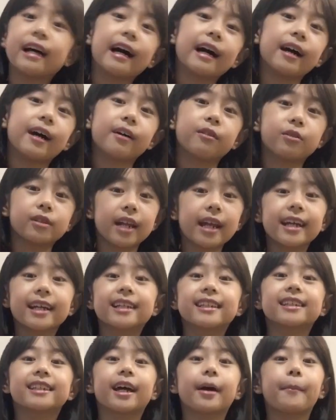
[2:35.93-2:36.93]
what I can
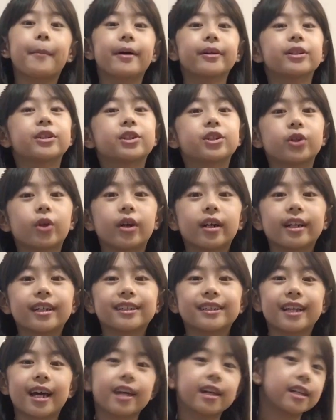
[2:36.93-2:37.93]
say about the story is
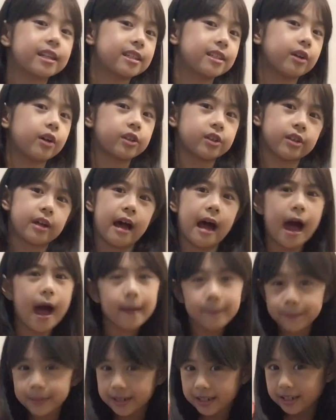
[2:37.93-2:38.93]
that it's also
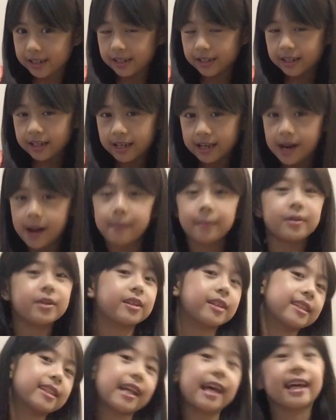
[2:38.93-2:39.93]
happy.
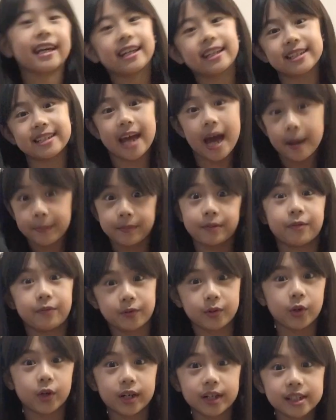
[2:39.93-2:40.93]
It's happy, of
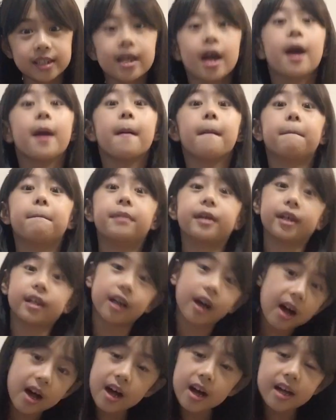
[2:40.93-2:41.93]
course,
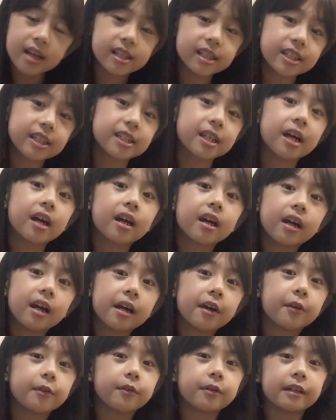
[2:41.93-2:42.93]
because
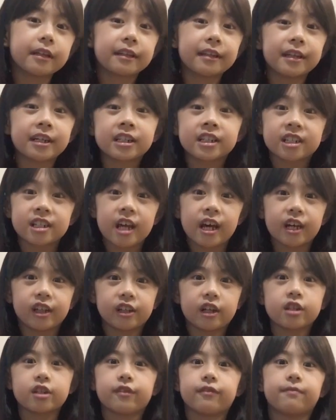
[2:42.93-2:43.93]
there's like lots of